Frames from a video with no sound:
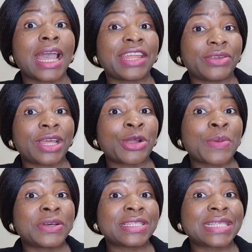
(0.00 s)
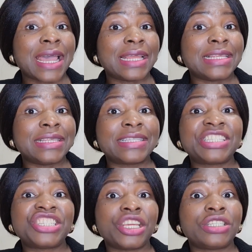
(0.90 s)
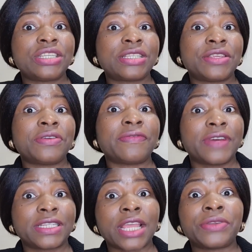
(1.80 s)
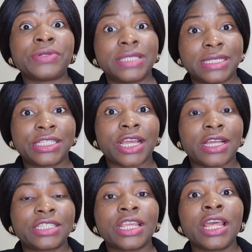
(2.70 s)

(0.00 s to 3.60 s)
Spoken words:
Another common sign is changes in your vaginal discharge.